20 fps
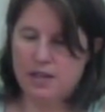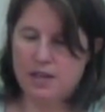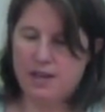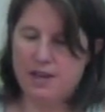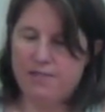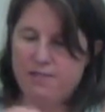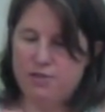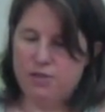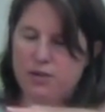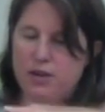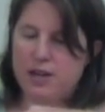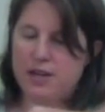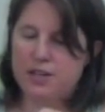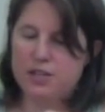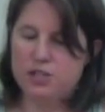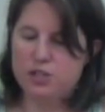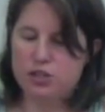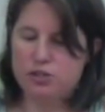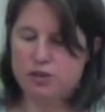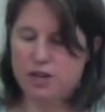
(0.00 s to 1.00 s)
If you kind
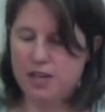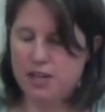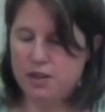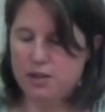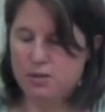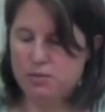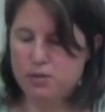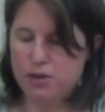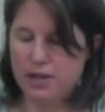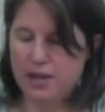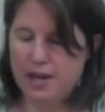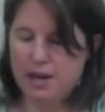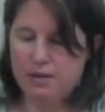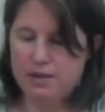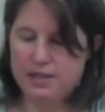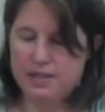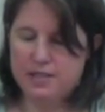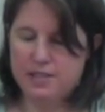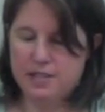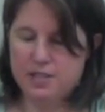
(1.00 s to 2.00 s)
of straighten the book out,
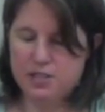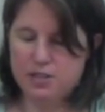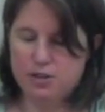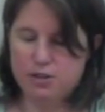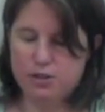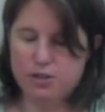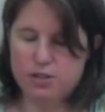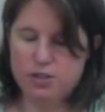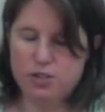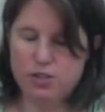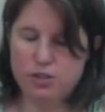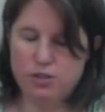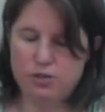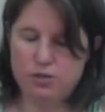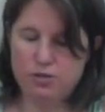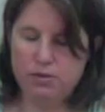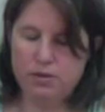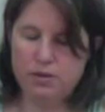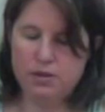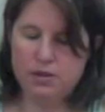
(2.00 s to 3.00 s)
it's easier to